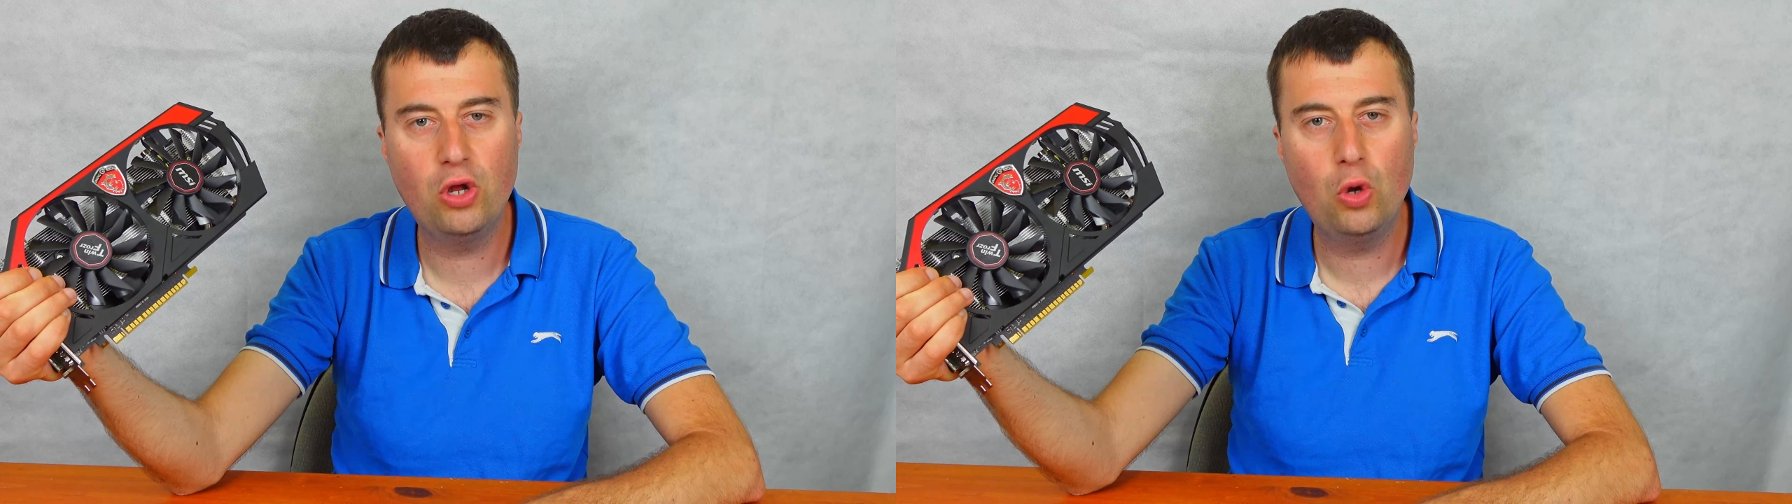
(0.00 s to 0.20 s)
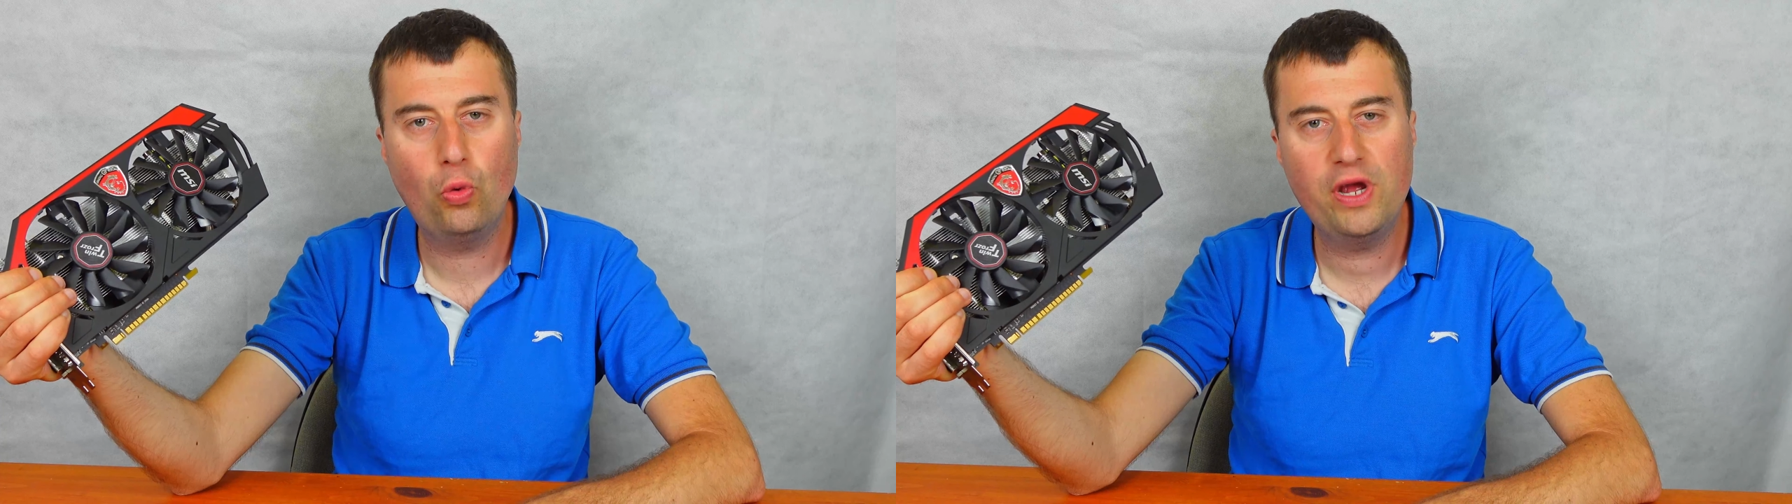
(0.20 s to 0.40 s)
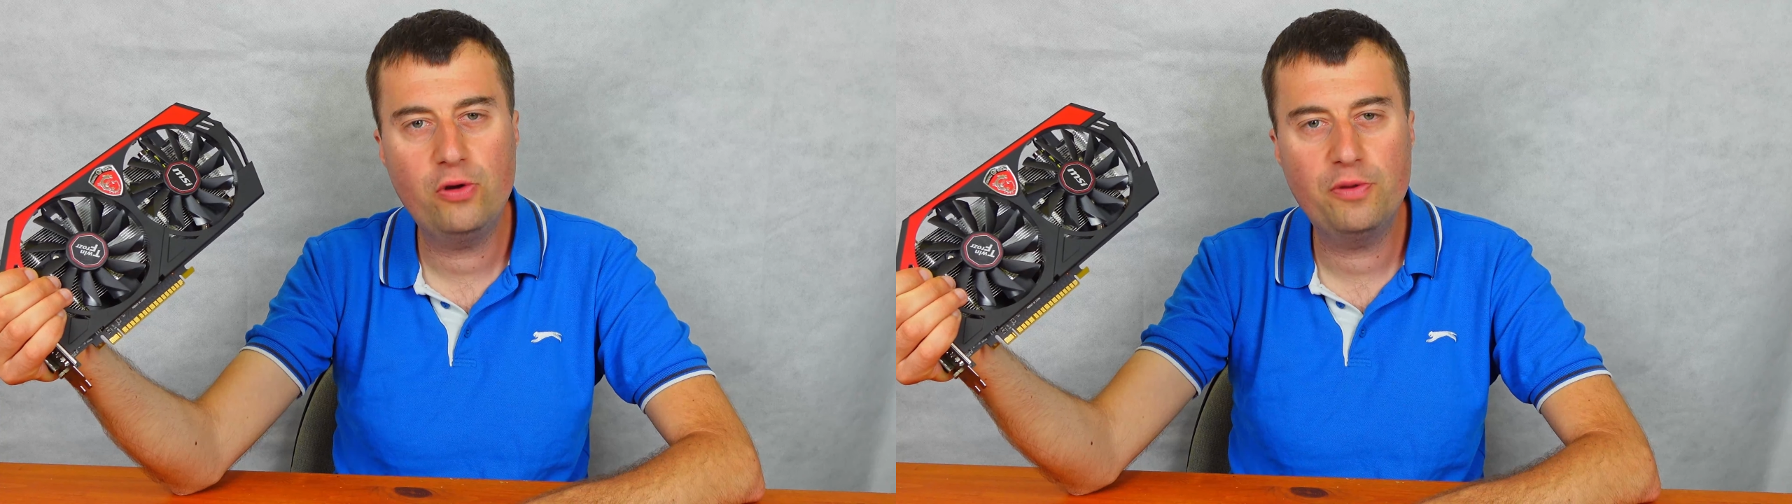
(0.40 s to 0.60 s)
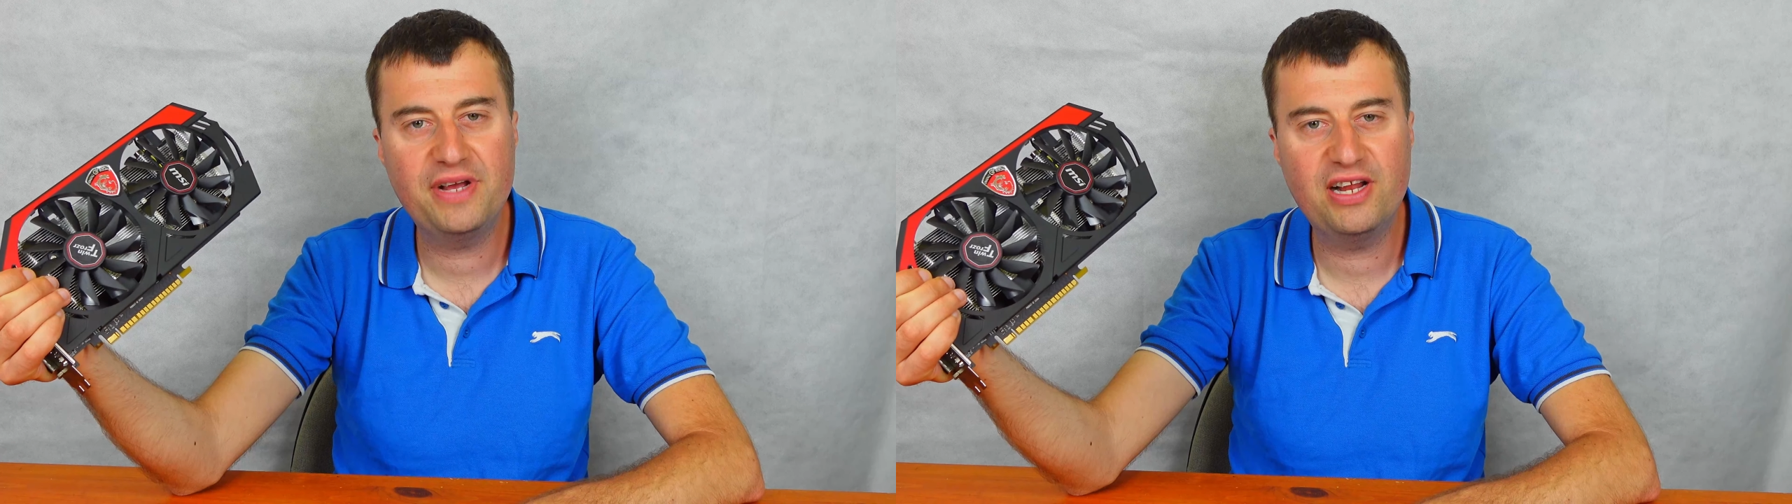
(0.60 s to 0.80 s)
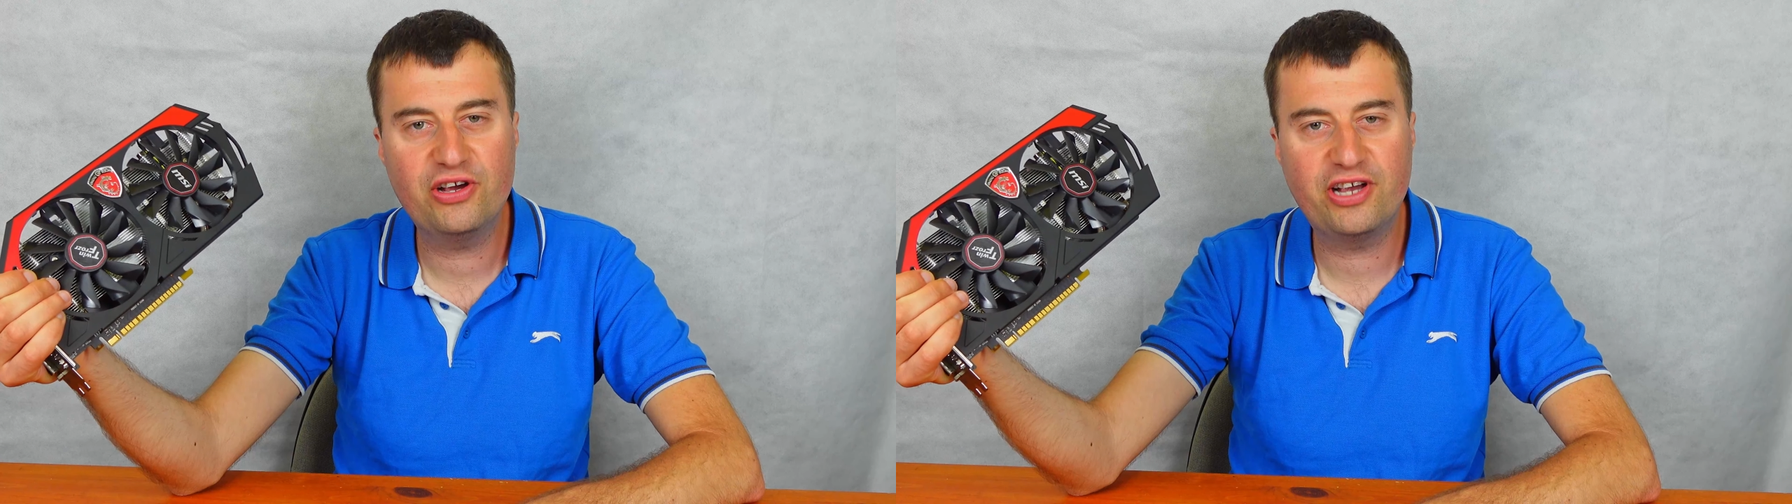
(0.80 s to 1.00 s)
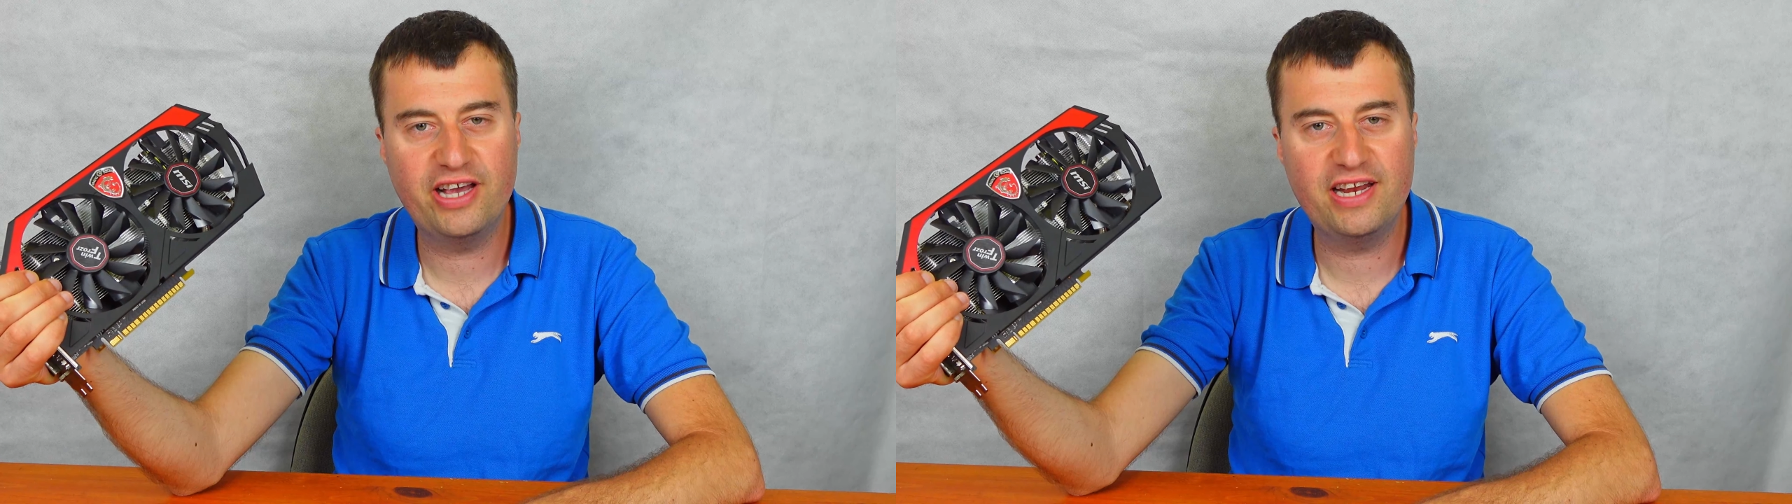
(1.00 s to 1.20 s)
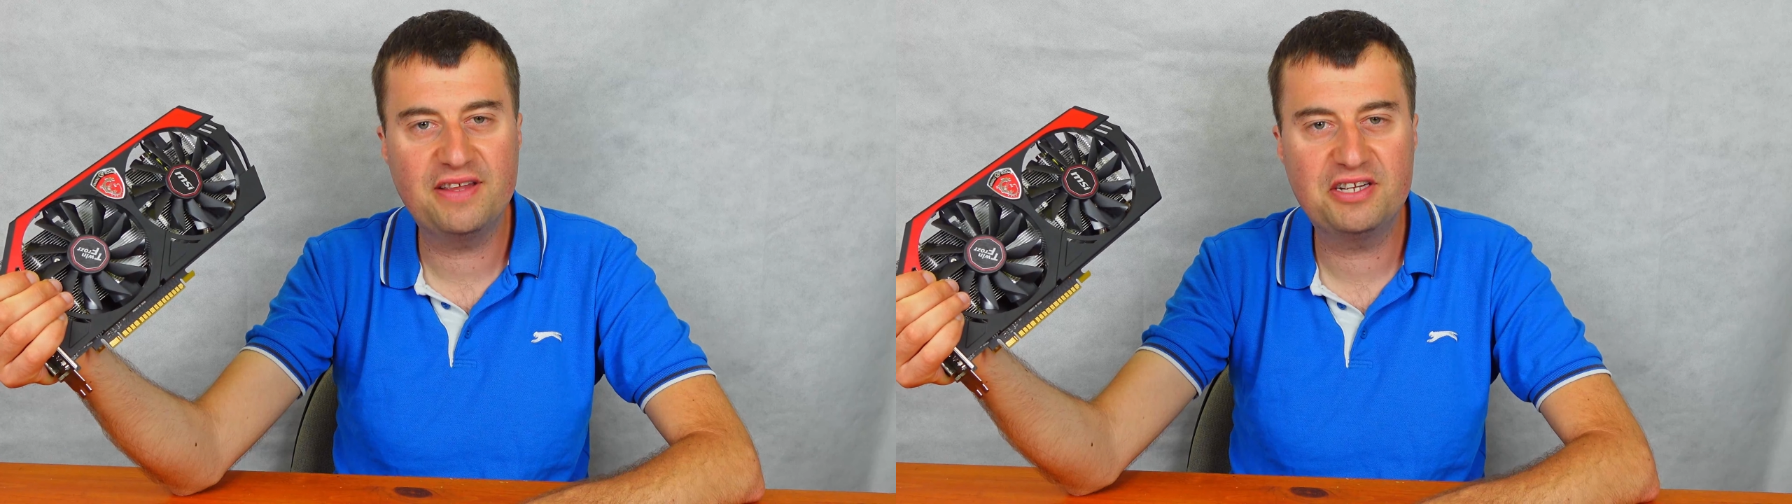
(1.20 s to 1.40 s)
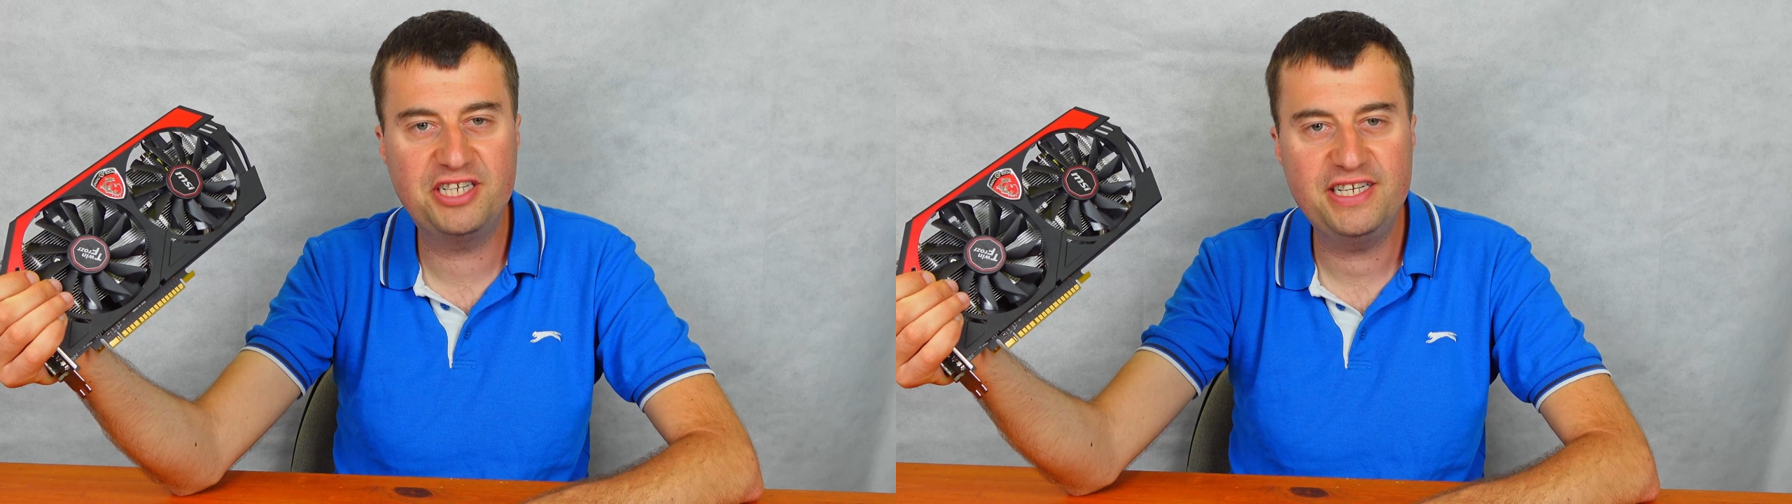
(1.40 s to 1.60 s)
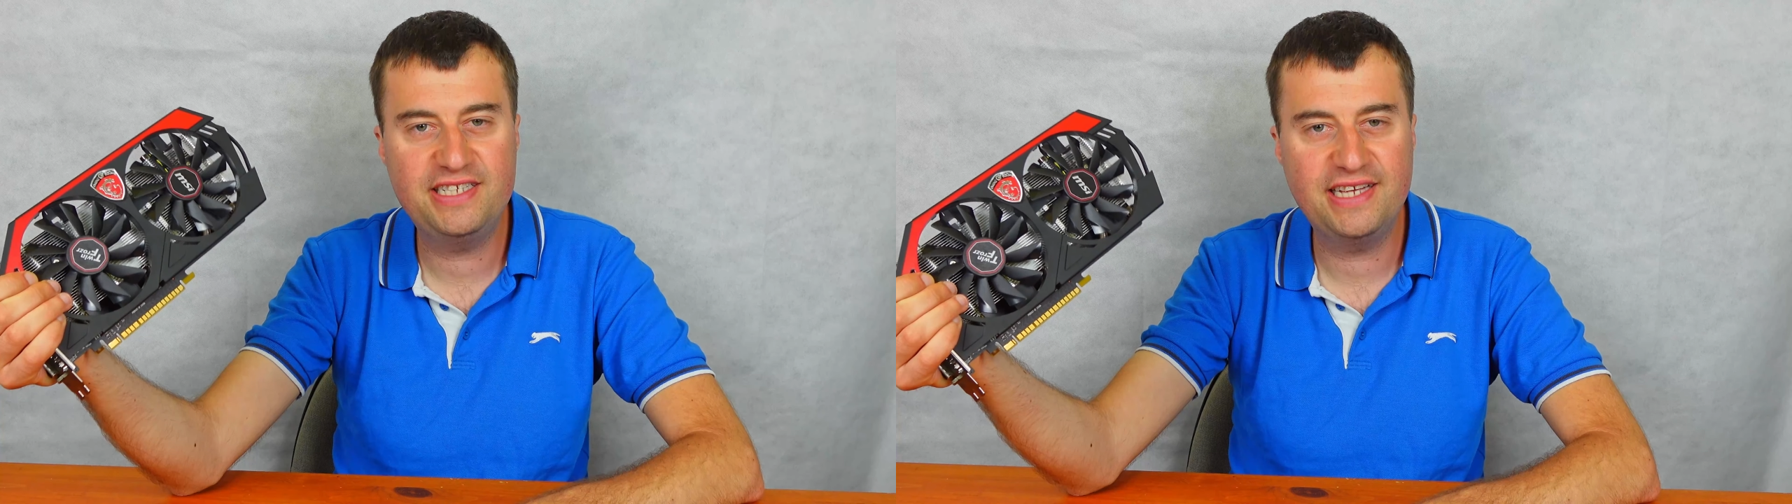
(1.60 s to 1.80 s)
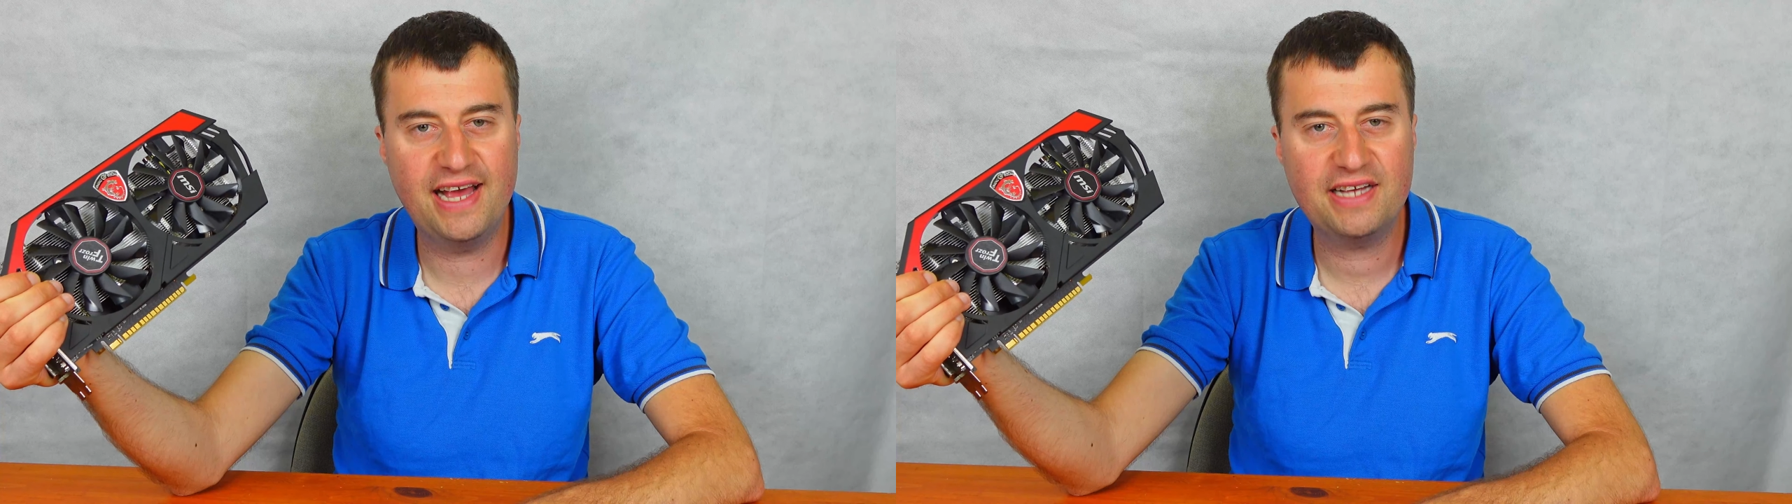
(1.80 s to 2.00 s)
we will be looking at the
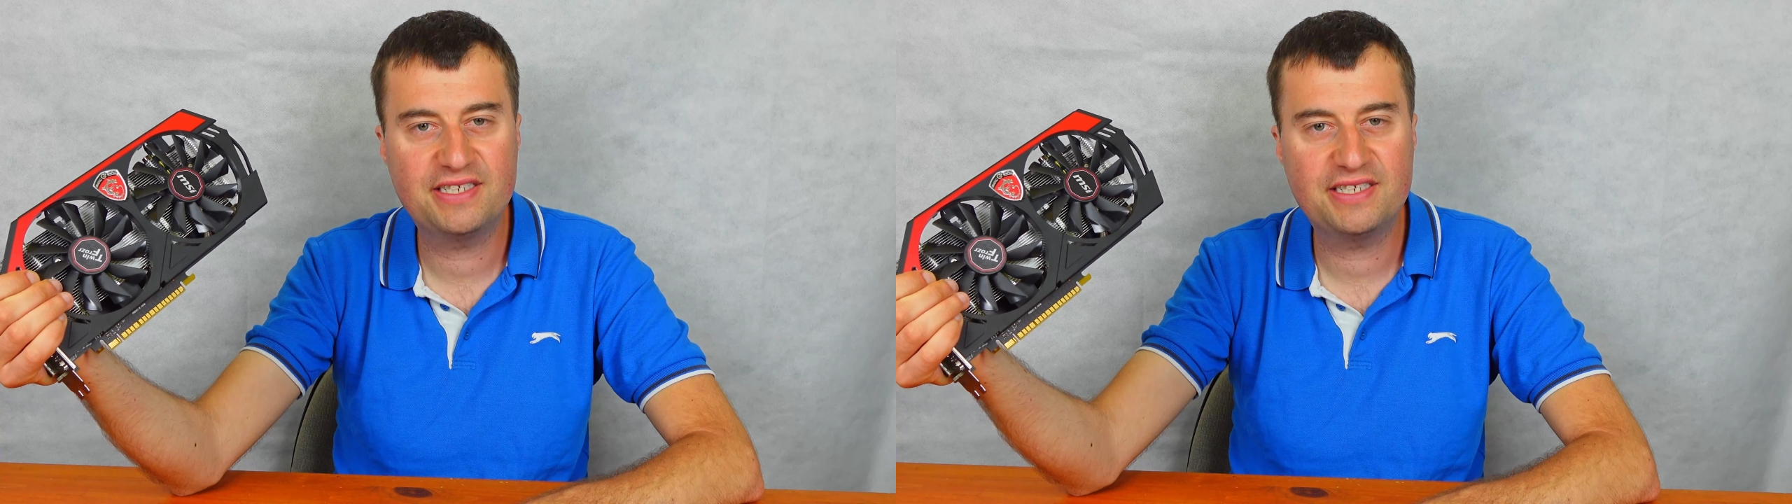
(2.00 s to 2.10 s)
GTX